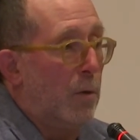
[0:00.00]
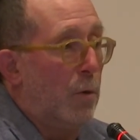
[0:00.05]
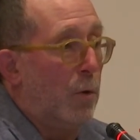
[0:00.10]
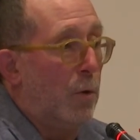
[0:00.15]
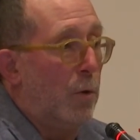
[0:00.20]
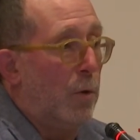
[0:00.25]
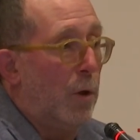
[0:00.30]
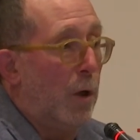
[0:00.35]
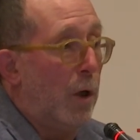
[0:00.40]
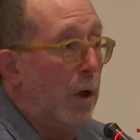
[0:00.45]

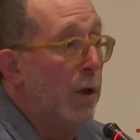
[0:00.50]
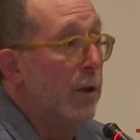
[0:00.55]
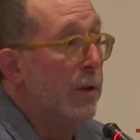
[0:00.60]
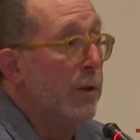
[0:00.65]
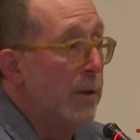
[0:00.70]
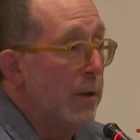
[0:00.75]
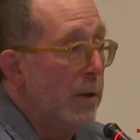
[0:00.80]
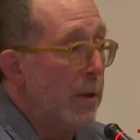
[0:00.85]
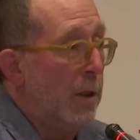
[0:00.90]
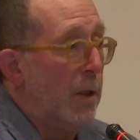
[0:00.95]
on the
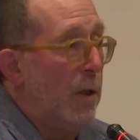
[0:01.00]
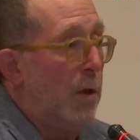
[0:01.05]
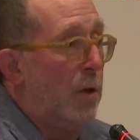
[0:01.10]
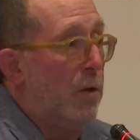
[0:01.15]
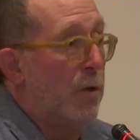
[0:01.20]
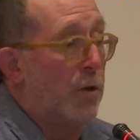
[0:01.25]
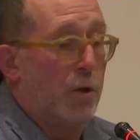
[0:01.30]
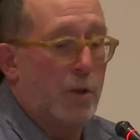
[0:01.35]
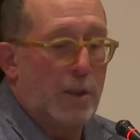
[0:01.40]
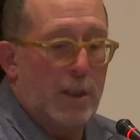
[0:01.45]
territory.
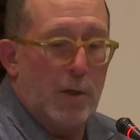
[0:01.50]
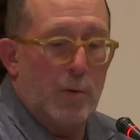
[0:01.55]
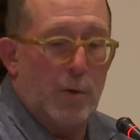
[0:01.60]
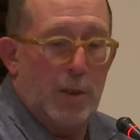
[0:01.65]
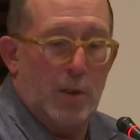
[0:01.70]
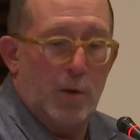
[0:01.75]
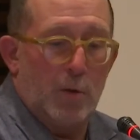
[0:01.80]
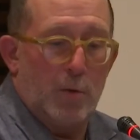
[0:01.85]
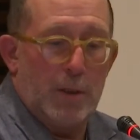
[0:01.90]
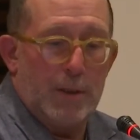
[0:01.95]

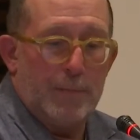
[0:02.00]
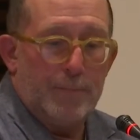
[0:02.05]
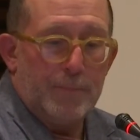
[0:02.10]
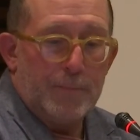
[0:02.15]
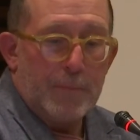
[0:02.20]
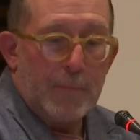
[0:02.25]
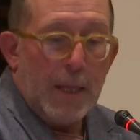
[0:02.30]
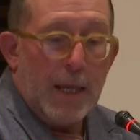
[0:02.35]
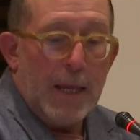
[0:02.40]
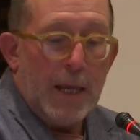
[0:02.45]
And for
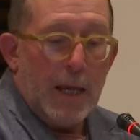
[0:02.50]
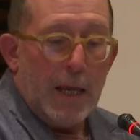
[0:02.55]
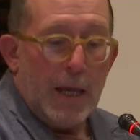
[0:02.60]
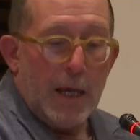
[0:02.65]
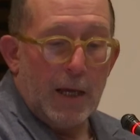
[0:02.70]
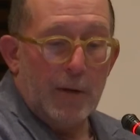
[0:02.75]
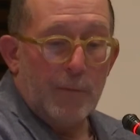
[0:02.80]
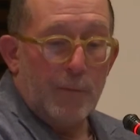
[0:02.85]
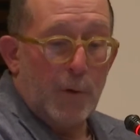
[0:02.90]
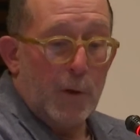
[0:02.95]
example,
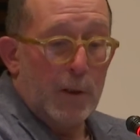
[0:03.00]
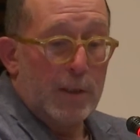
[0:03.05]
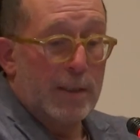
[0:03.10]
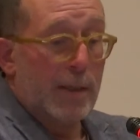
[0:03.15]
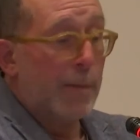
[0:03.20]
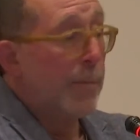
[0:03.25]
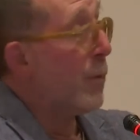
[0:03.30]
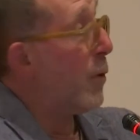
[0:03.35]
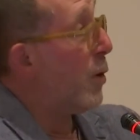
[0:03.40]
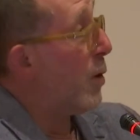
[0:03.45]
if you
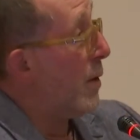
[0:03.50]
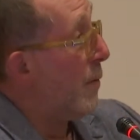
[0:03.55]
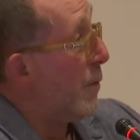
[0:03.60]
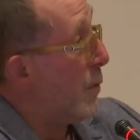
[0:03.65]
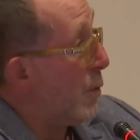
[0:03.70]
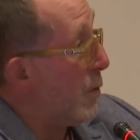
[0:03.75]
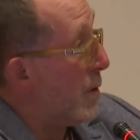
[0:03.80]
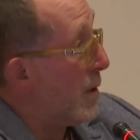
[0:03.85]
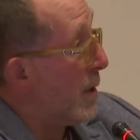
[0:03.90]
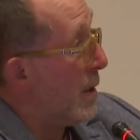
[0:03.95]
see
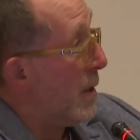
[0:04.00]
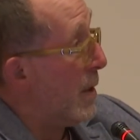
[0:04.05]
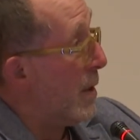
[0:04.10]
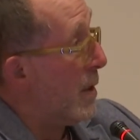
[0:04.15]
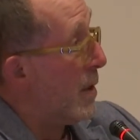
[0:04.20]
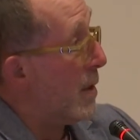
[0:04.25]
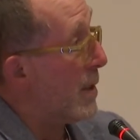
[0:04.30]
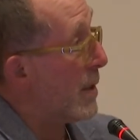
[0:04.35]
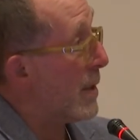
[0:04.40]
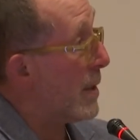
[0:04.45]
this
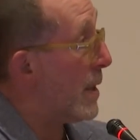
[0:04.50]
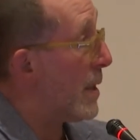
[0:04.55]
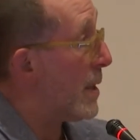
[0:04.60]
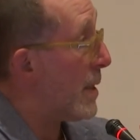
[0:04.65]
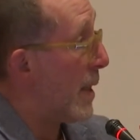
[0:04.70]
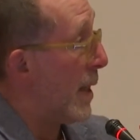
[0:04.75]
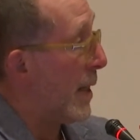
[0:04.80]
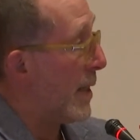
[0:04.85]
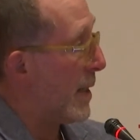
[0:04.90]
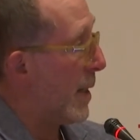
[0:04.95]
example
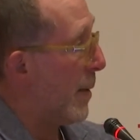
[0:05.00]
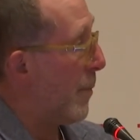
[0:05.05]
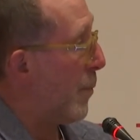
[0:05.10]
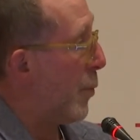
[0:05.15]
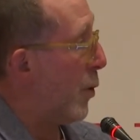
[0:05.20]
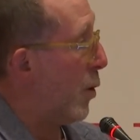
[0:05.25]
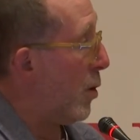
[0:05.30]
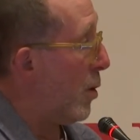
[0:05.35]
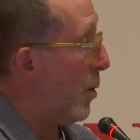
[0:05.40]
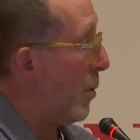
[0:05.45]
between
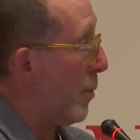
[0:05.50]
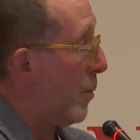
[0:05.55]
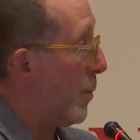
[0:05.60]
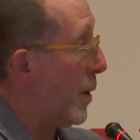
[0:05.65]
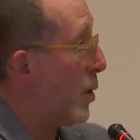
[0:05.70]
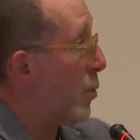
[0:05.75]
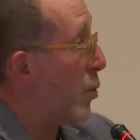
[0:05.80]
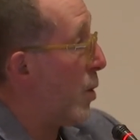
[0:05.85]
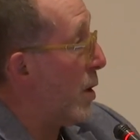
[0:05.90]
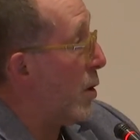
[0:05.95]
two
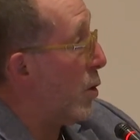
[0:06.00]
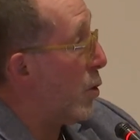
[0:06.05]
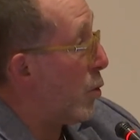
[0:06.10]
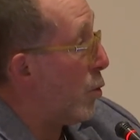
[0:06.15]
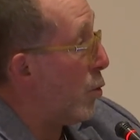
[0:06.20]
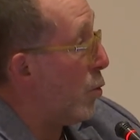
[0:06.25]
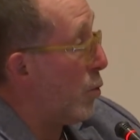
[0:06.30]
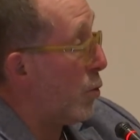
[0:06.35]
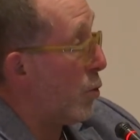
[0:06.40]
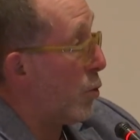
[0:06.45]
tourism
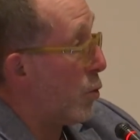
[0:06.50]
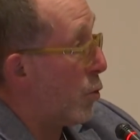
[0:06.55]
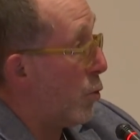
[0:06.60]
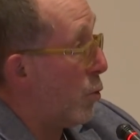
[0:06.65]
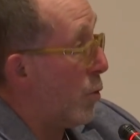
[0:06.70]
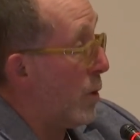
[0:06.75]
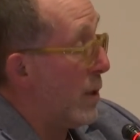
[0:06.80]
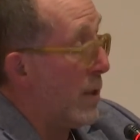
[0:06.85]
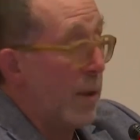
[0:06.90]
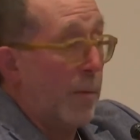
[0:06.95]

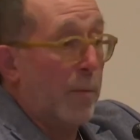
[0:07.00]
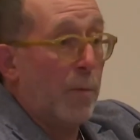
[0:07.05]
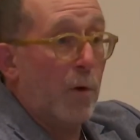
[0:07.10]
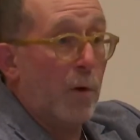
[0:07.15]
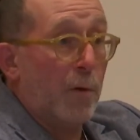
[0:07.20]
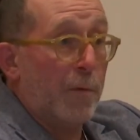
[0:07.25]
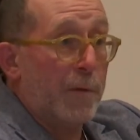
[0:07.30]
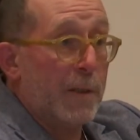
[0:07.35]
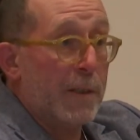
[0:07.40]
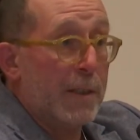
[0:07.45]
offices, two
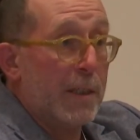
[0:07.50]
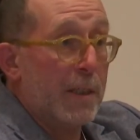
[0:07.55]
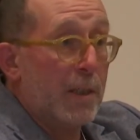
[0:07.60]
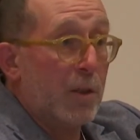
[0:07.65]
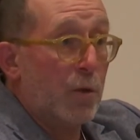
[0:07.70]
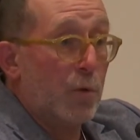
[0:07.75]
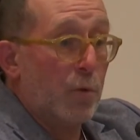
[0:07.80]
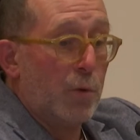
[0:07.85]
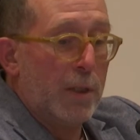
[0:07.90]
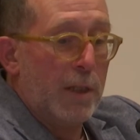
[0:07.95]
DMO,
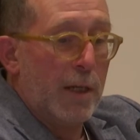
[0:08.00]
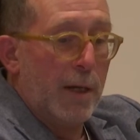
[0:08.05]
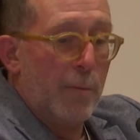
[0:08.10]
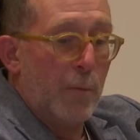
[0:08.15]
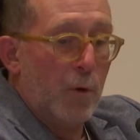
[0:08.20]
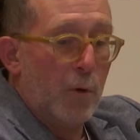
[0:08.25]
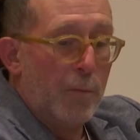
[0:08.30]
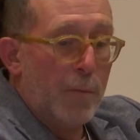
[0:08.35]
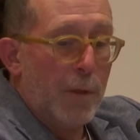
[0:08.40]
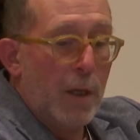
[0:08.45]
the
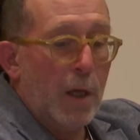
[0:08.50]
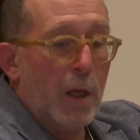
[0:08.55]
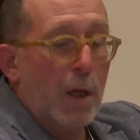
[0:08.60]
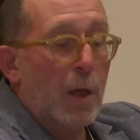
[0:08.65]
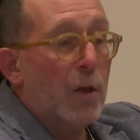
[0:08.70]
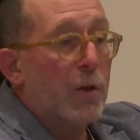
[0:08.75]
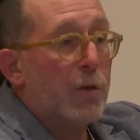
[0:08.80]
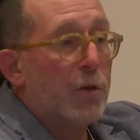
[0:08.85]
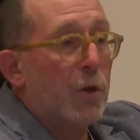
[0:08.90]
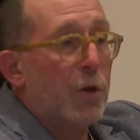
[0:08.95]

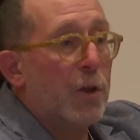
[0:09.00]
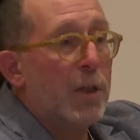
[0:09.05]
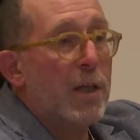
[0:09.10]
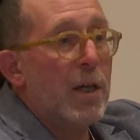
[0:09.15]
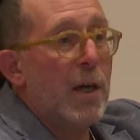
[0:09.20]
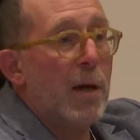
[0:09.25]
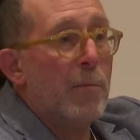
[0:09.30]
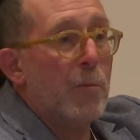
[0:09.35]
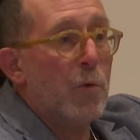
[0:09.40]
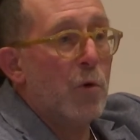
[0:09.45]
DMO 1,
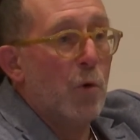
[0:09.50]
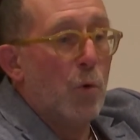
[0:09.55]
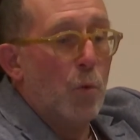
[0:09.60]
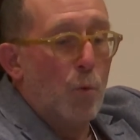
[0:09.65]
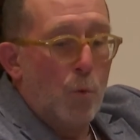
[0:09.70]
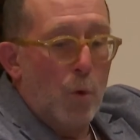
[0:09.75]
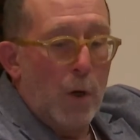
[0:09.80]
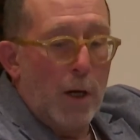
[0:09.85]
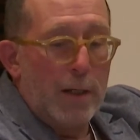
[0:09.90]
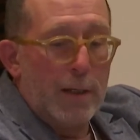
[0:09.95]
the
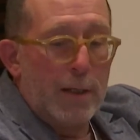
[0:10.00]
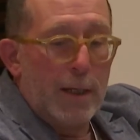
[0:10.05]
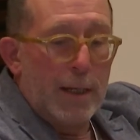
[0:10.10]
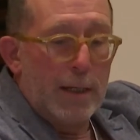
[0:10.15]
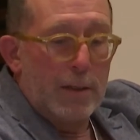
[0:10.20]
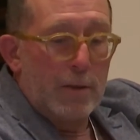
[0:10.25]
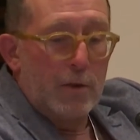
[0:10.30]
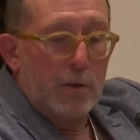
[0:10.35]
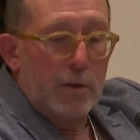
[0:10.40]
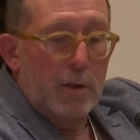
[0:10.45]

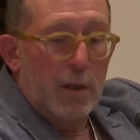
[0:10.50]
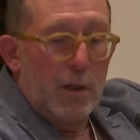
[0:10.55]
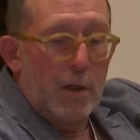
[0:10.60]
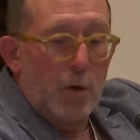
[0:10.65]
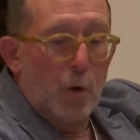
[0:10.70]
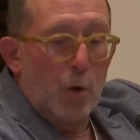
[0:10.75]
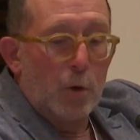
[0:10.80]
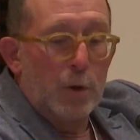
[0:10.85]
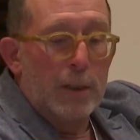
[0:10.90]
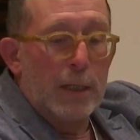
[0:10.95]
OTA,
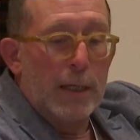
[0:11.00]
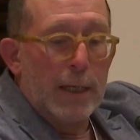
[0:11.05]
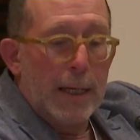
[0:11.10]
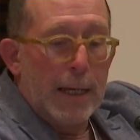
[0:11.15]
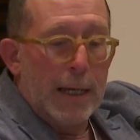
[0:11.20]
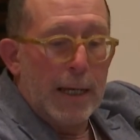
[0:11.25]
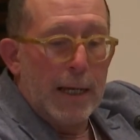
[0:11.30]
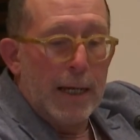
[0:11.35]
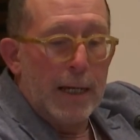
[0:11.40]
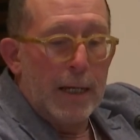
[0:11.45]

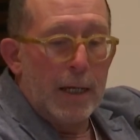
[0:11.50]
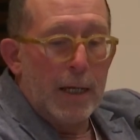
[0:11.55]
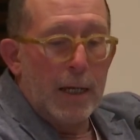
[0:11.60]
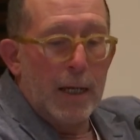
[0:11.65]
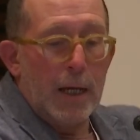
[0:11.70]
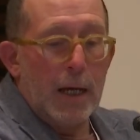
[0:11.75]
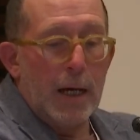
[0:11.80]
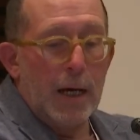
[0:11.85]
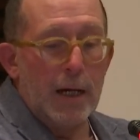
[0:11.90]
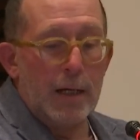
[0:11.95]
has
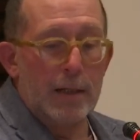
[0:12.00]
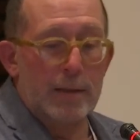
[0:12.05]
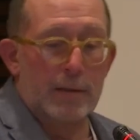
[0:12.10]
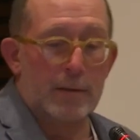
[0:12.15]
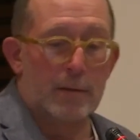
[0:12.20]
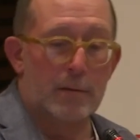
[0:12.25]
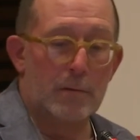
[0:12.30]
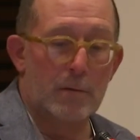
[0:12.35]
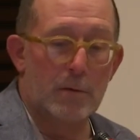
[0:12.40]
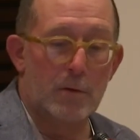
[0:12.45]
the same
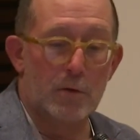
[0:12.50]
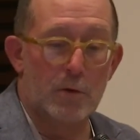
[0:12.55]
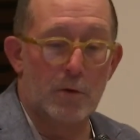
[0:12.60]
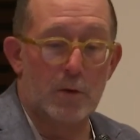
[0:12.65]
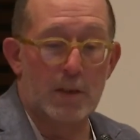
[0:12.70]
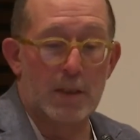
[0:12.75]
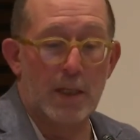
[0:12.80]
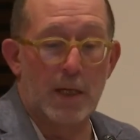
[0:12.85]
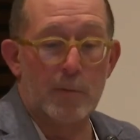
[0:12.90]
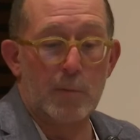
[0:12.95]
number than
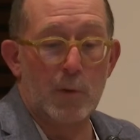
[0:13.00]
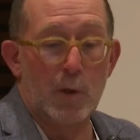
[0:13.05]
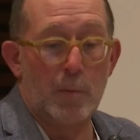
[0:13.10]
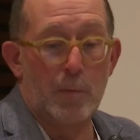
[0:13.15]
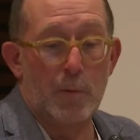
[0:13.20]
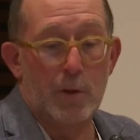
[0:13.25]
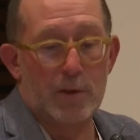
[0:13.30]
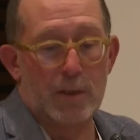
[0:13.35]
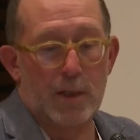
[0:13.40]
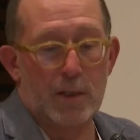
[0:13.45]
the B
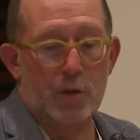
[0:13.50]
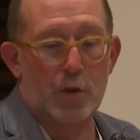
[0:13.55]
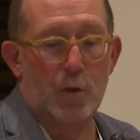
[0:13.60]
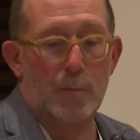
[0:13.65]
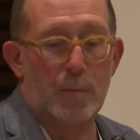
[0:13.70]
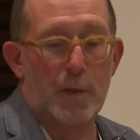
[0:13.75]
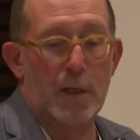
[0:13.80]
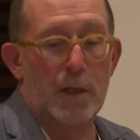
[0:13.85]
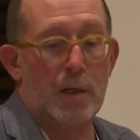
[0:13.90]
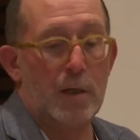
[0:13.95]
of
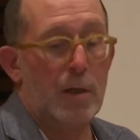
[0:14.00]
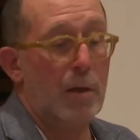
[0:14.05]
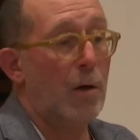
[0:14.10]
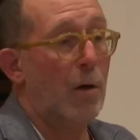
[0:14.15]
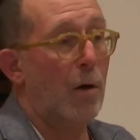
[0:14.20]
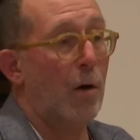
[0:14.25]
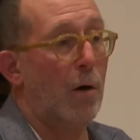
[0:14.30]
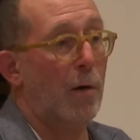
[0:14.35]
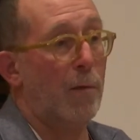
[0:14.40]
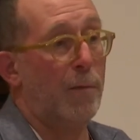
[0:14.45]

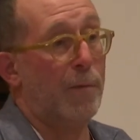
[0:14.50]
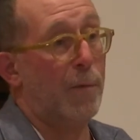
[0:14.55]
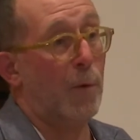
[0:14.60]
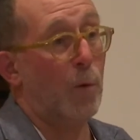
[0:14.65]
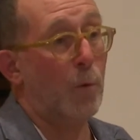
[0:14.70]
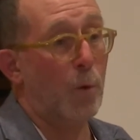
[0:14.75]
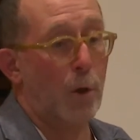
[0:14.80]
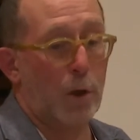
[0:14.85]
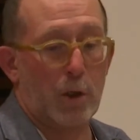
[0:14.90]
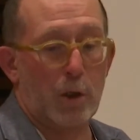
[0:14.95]
workers,
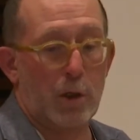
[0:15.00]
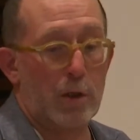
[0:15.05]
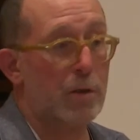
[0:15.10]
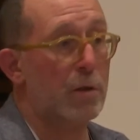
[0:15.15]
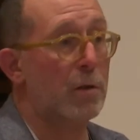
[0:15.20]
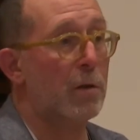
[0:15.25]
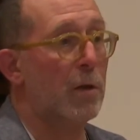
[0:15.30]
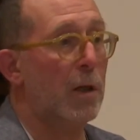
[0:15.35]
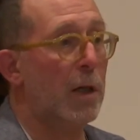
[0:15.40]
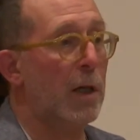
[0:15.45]
11
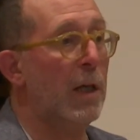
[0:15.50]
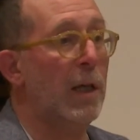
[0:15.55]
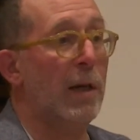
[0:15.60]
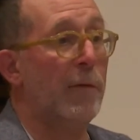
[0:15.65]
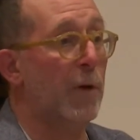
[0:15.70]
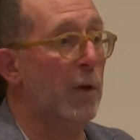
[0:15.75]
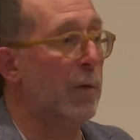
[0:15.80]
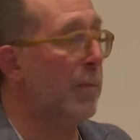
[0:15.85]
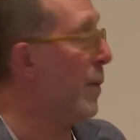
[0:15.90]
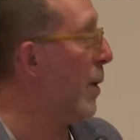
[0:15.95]
people working
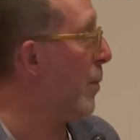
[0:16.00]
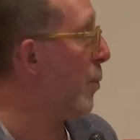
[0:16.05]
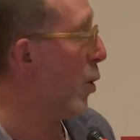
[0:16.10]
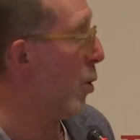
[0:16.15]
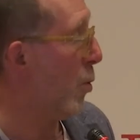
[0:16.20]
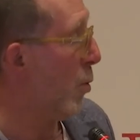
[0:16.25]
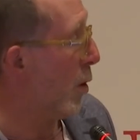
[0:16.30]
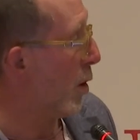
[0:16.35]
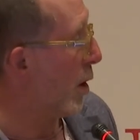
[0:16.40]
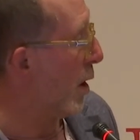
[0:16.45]
in the
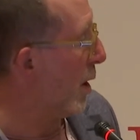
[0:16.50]
DMO.